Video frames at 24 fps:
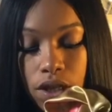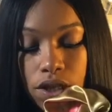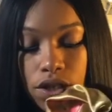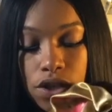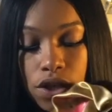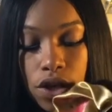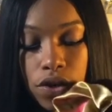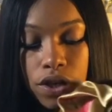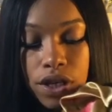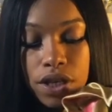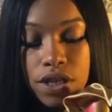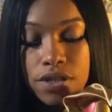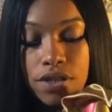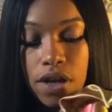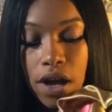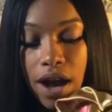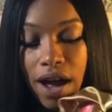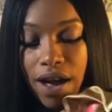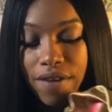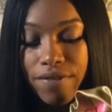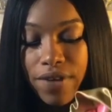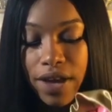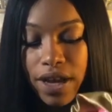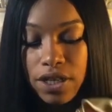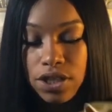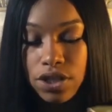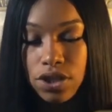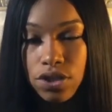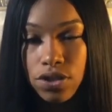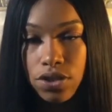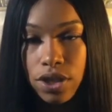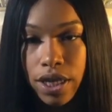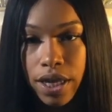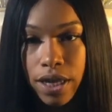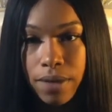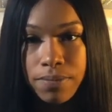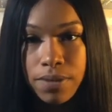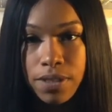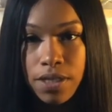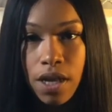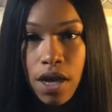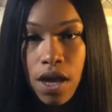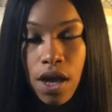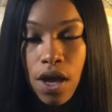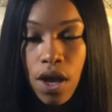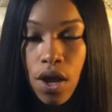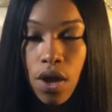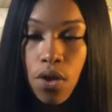So these are our vaginal lips.
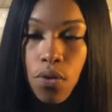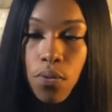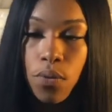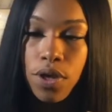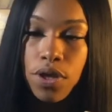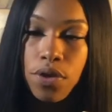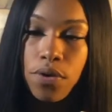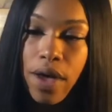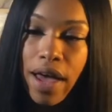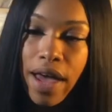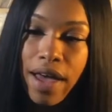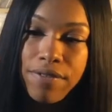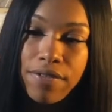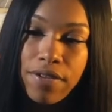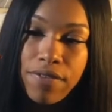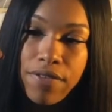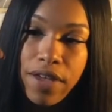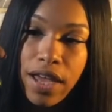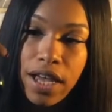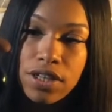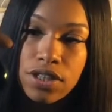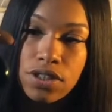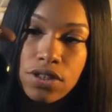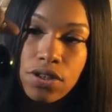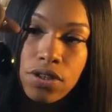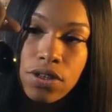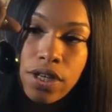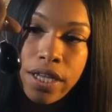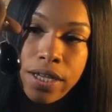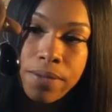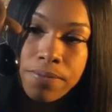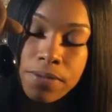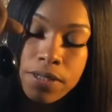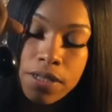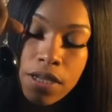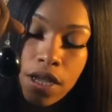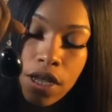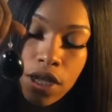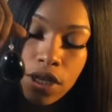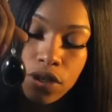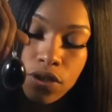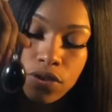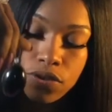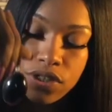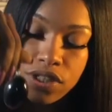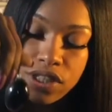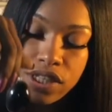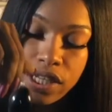When you have your vaginal lips,
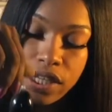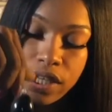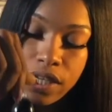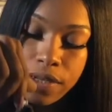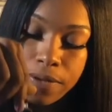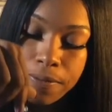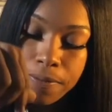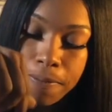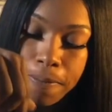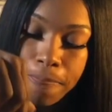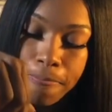you see,